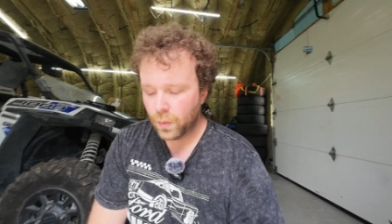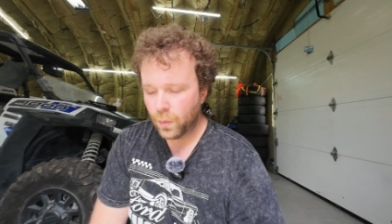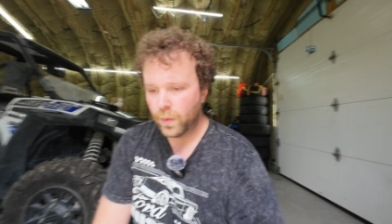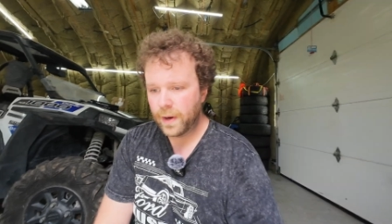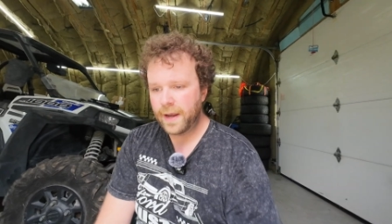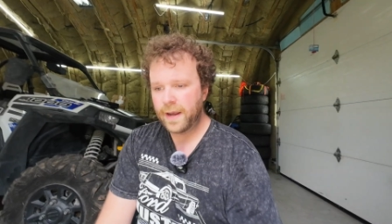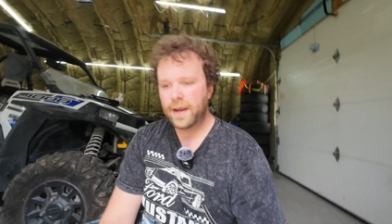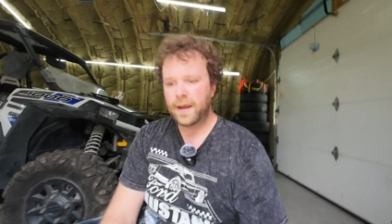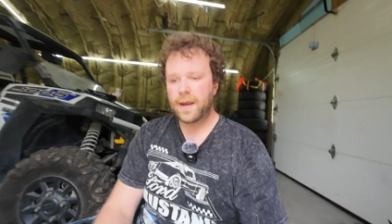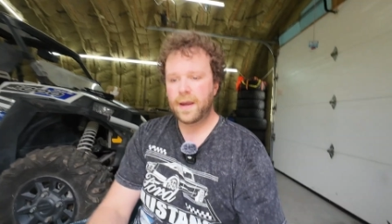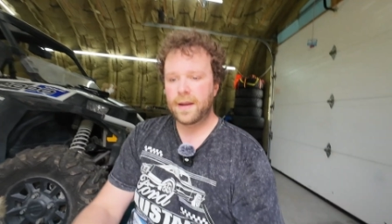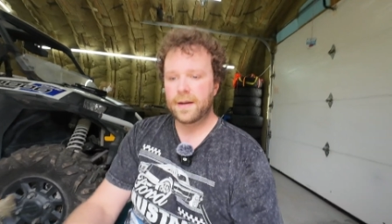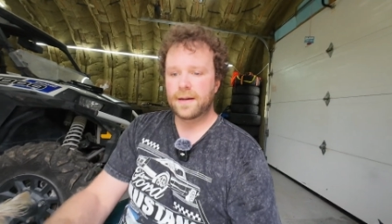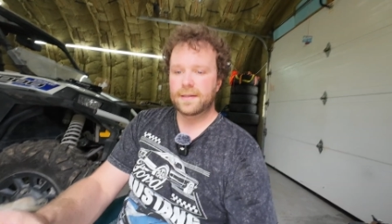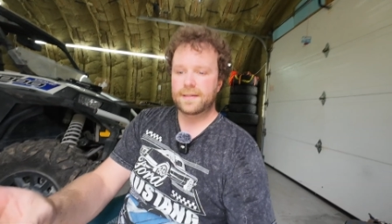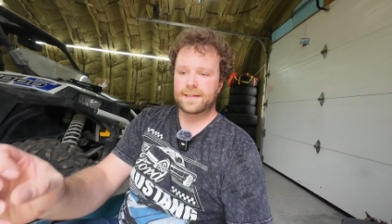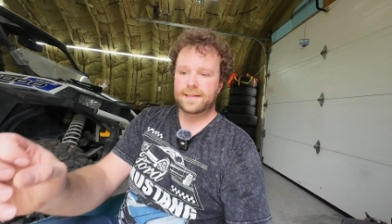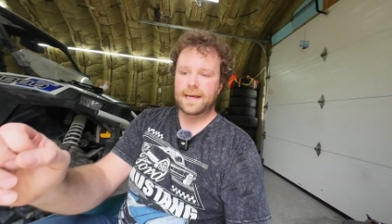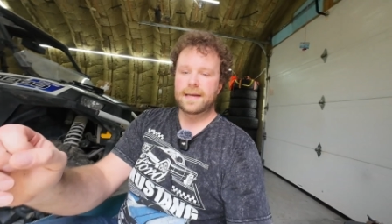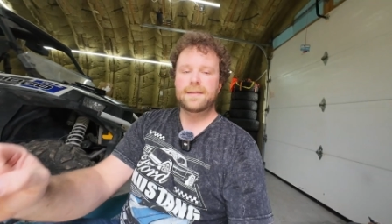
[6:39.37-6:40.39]
When
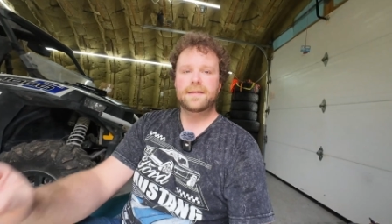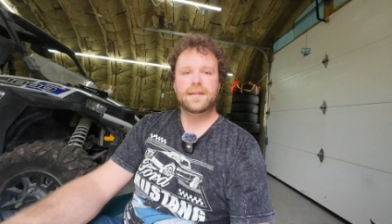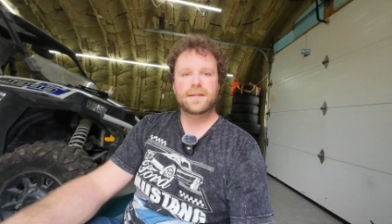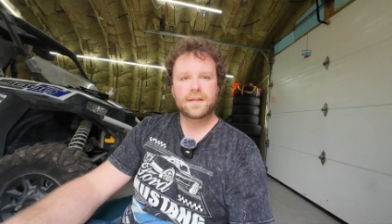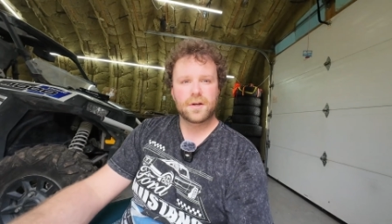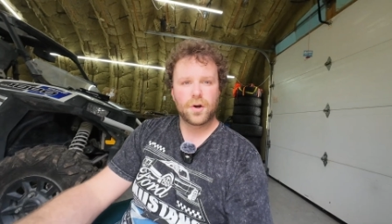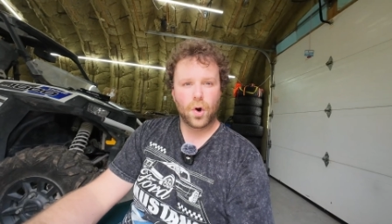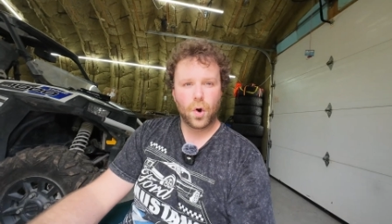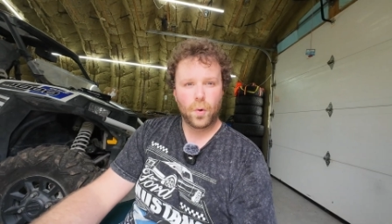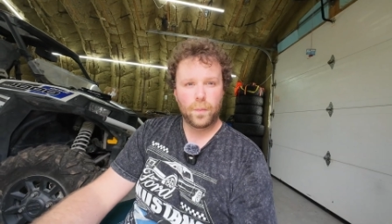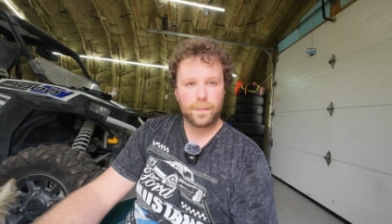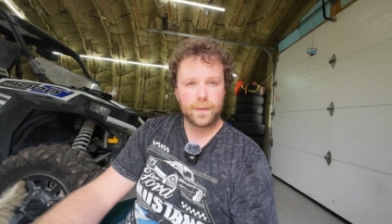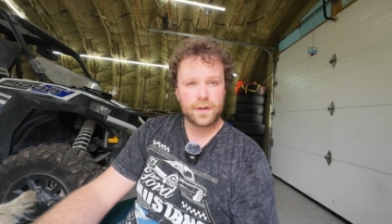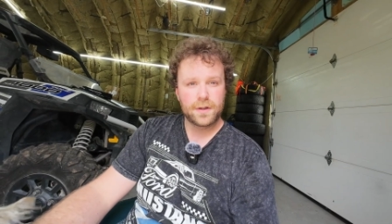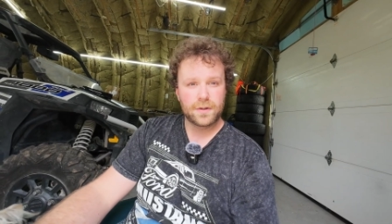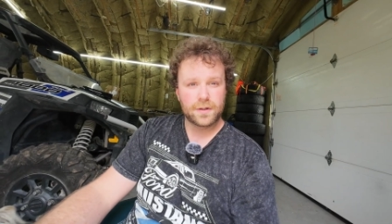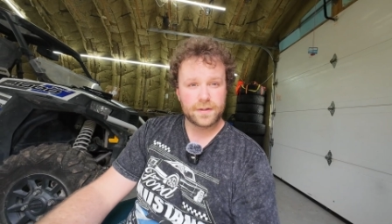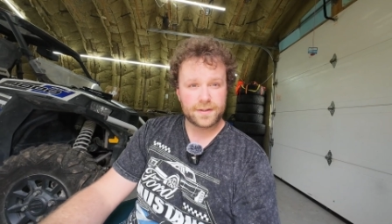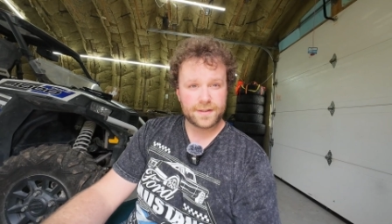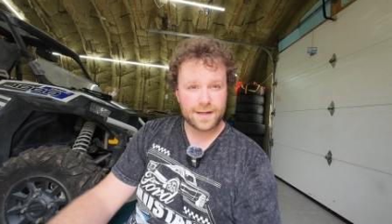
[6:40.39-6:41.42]
it senses an
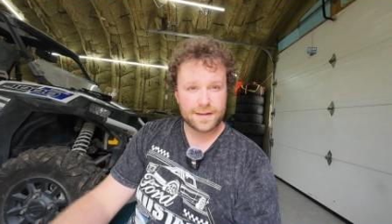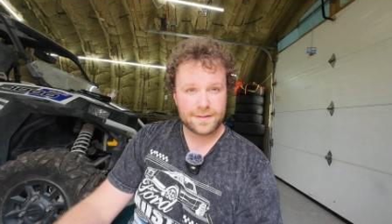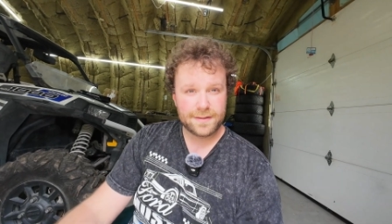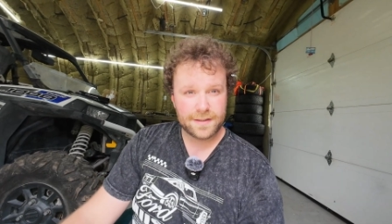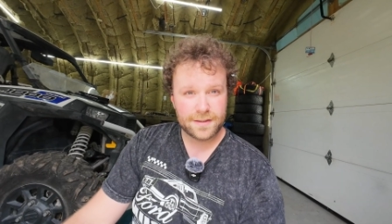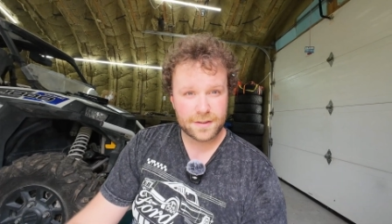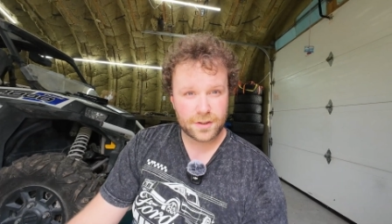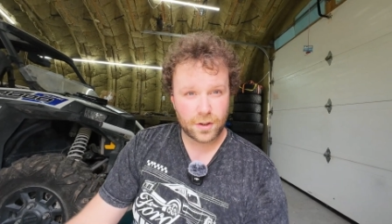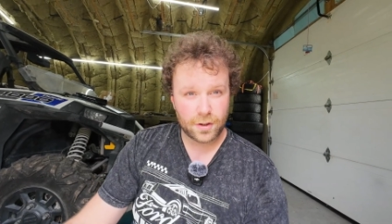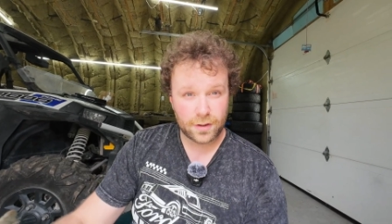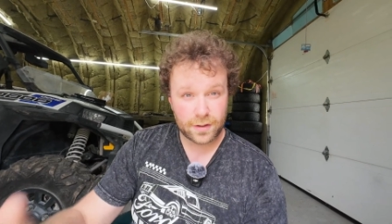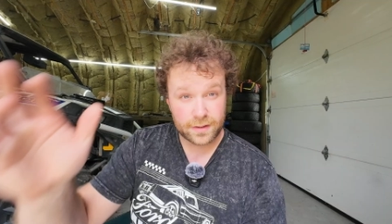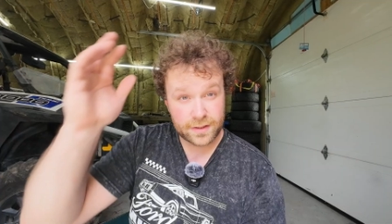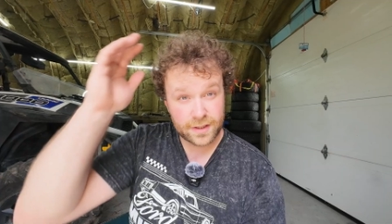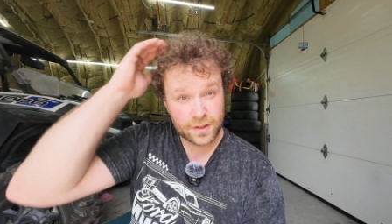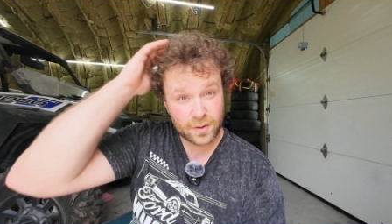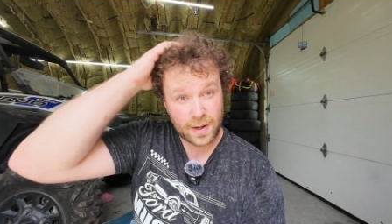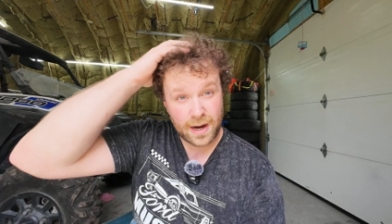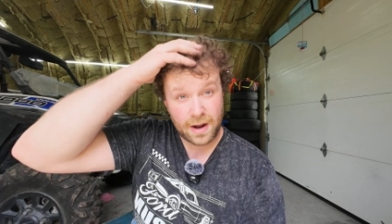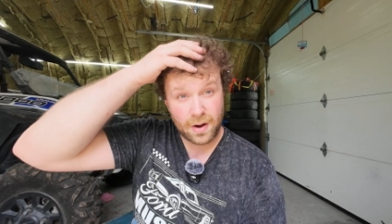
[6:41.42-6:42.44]
open or senses current
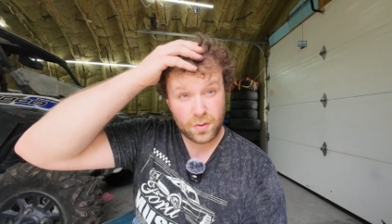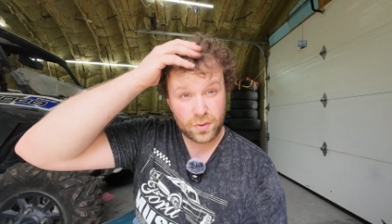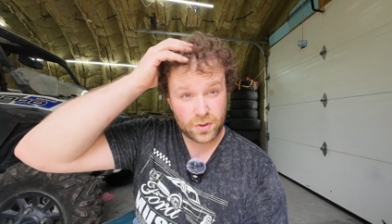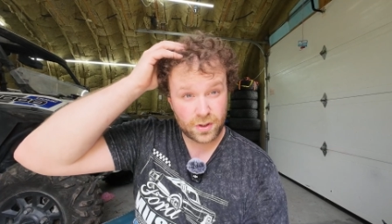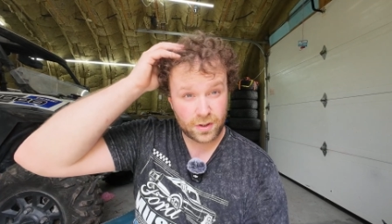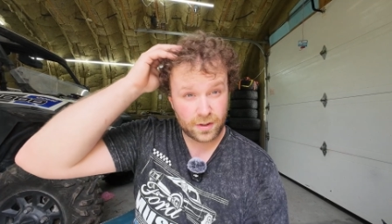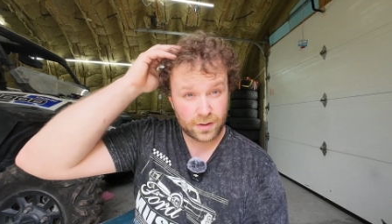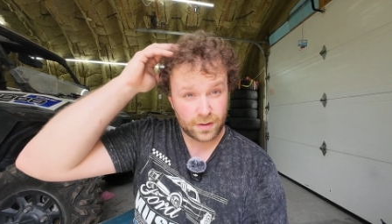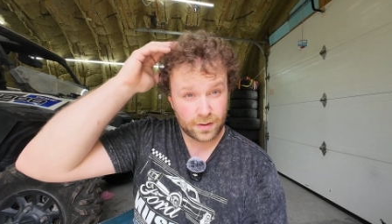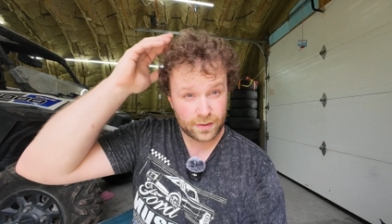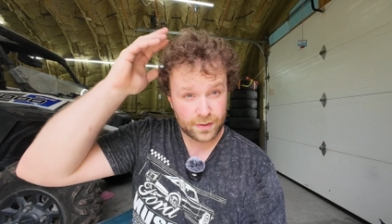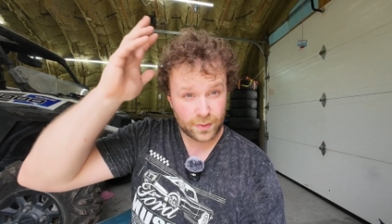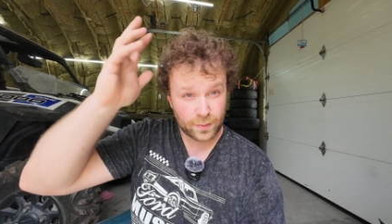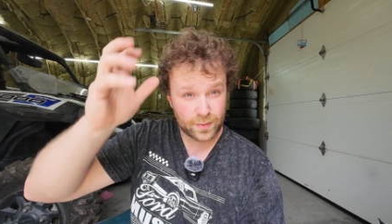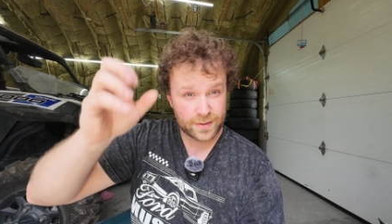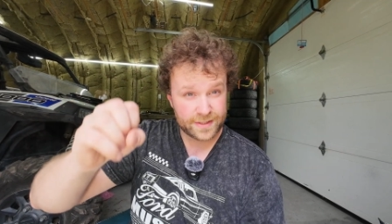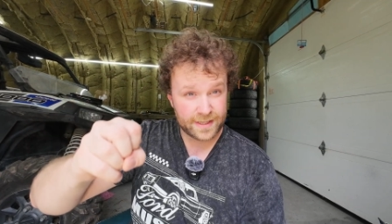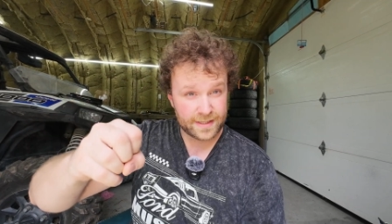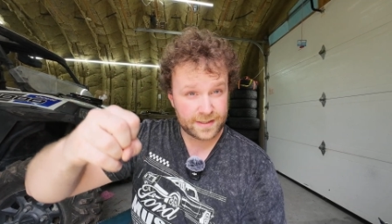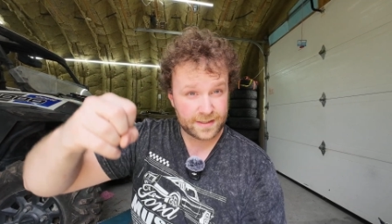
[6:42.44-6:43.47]
to ground or the
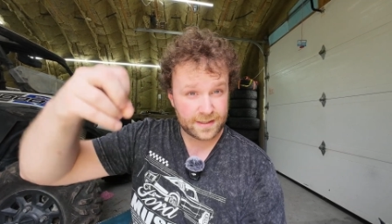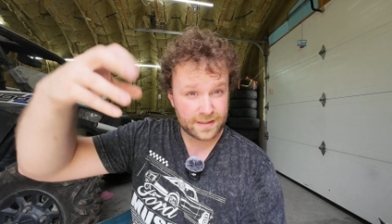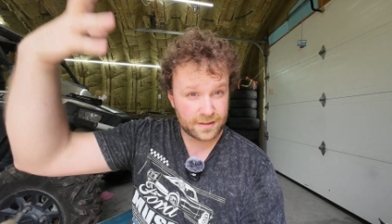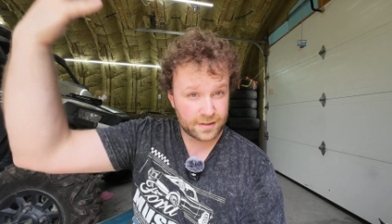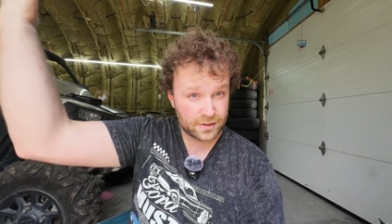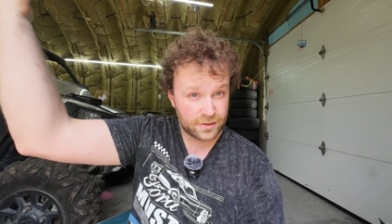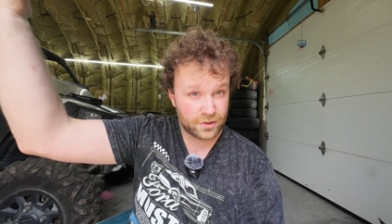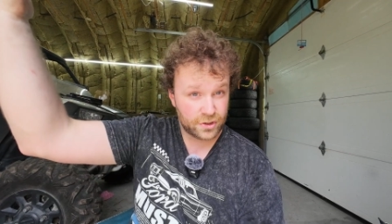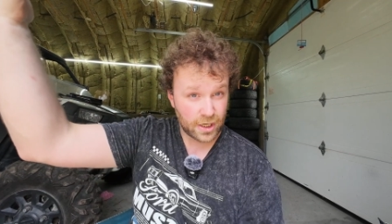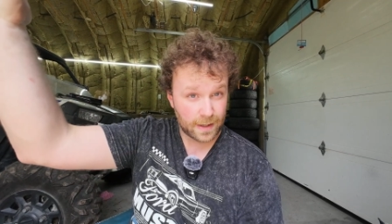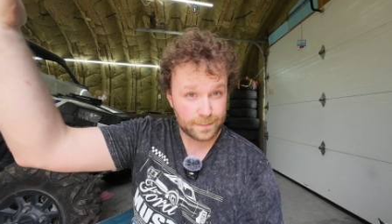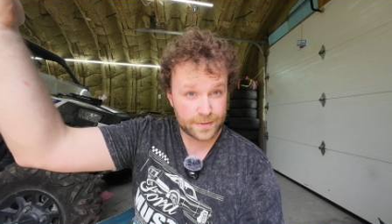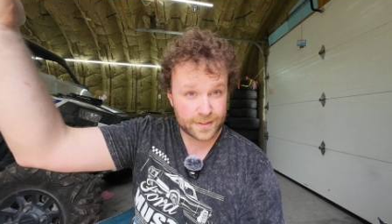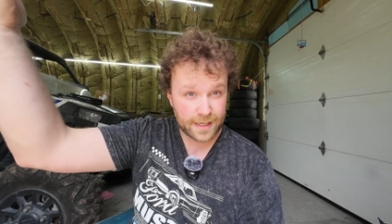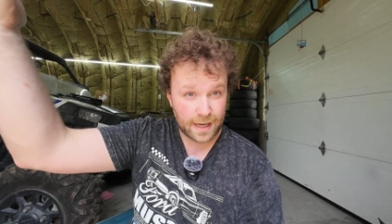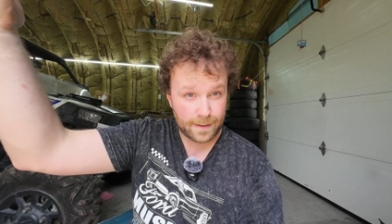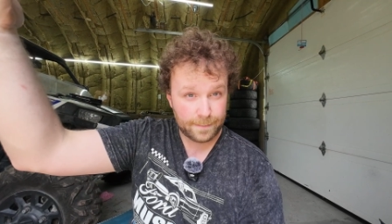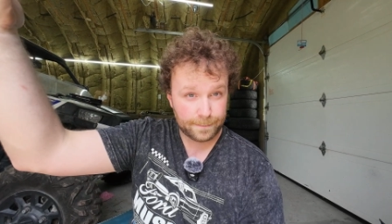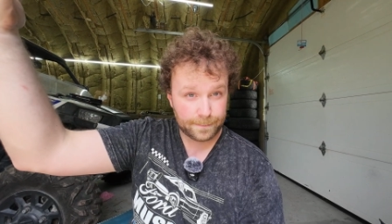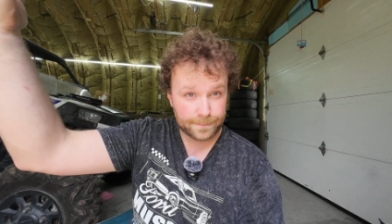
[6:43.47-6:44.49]
resistance jumps
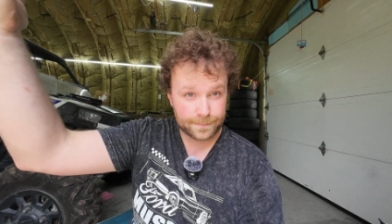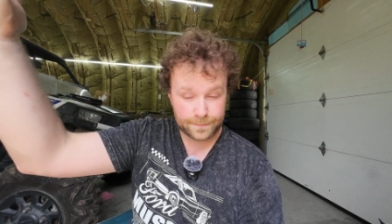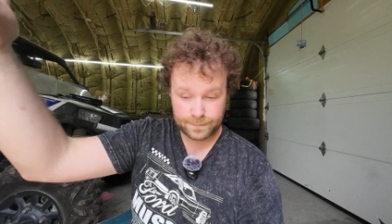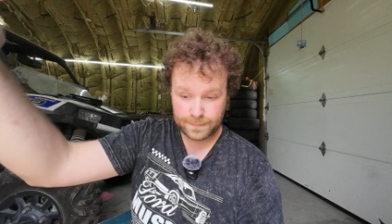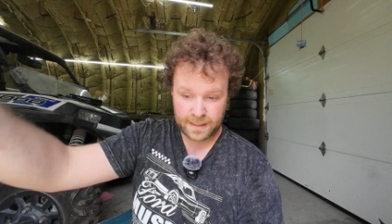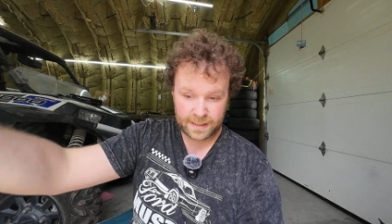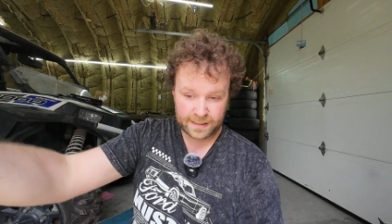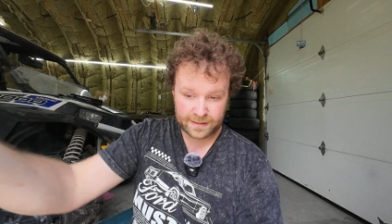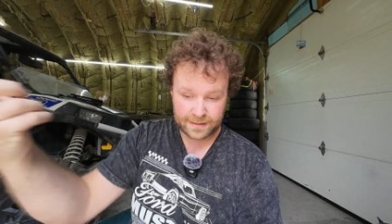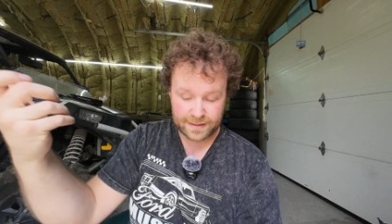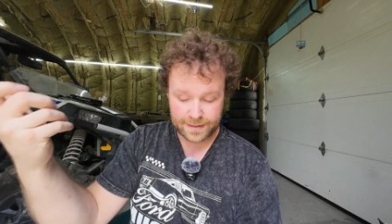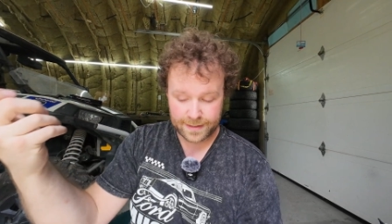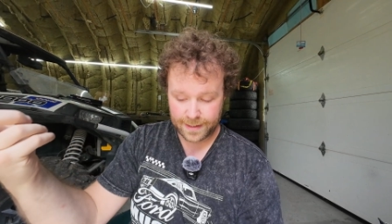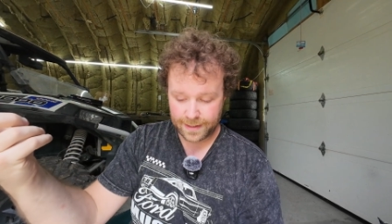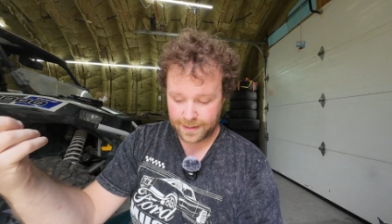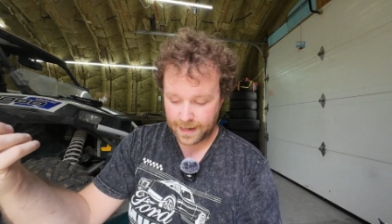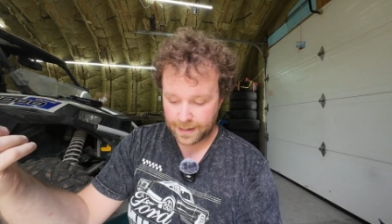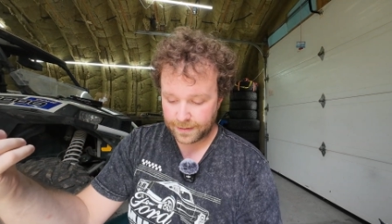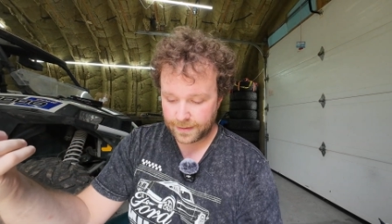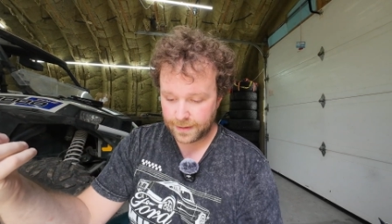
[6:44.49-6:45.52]
up meaning
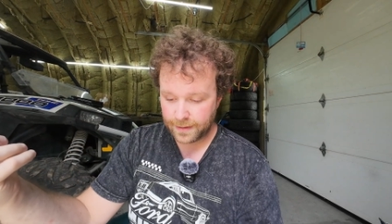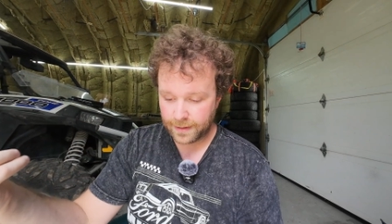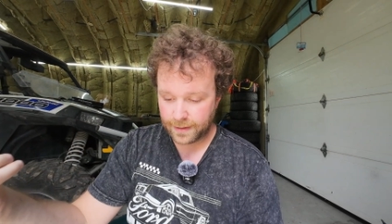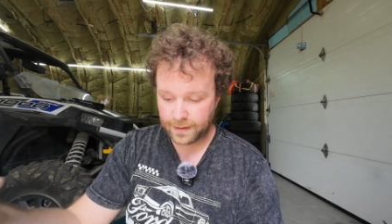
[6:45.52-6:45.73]
disconnected,